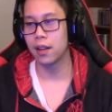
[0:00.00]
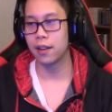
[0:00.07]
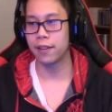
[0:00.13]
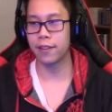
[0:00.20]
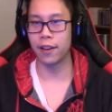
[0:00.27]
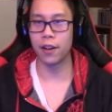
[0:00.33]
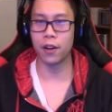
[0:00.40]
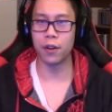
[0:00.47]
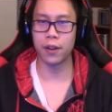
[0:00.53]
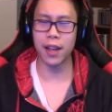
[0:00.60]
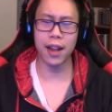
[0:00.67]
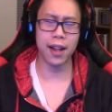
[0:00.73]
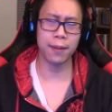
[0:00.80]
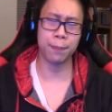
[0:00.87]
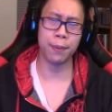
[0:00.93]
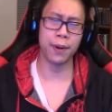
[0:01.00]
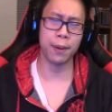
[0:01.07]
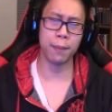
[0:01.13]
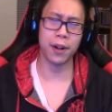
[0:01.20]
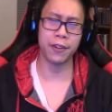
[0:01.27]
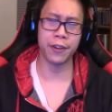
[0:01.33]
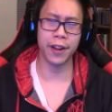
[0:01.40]
So yeah, that's pretty
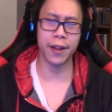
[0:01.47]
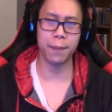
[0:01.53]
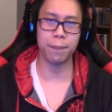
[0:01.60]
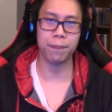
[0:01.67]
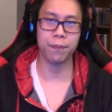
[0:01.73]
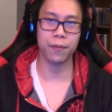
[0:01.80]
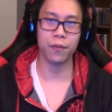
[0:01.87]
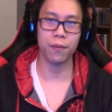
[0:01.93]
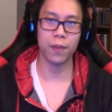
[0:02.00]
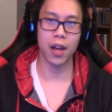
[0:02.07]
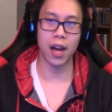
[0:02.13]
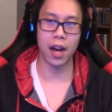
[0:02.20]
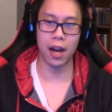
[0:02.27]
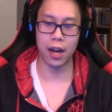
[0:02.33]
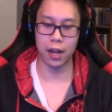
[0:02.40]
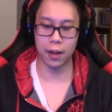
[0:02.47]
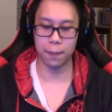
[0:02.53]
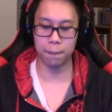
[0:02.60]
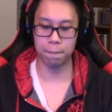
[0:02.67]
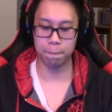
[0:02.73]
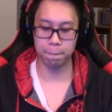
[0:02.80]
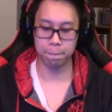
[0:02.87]
much it. So